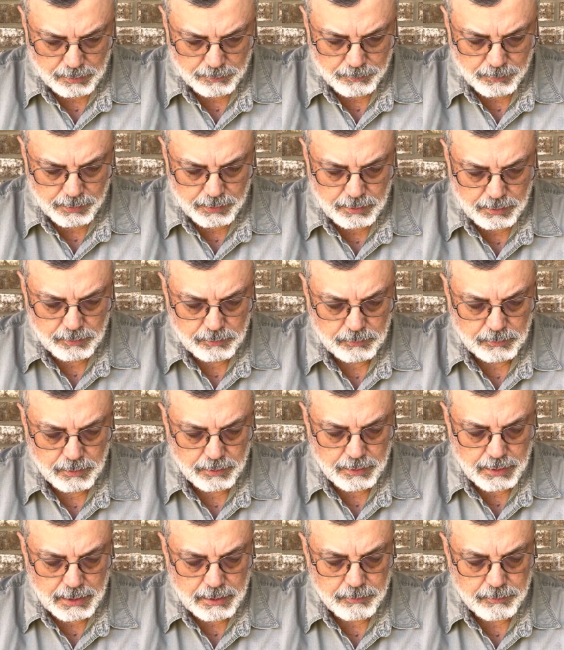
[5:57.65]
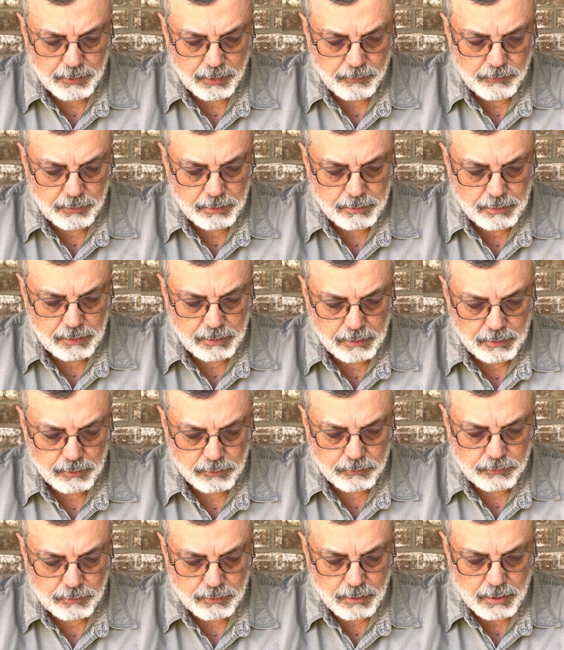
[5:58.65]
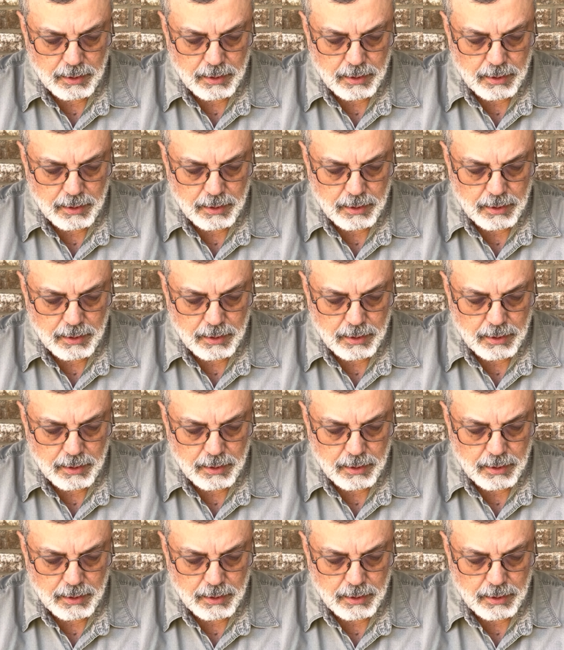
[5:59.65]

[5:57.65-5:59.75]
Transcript: but the name of it is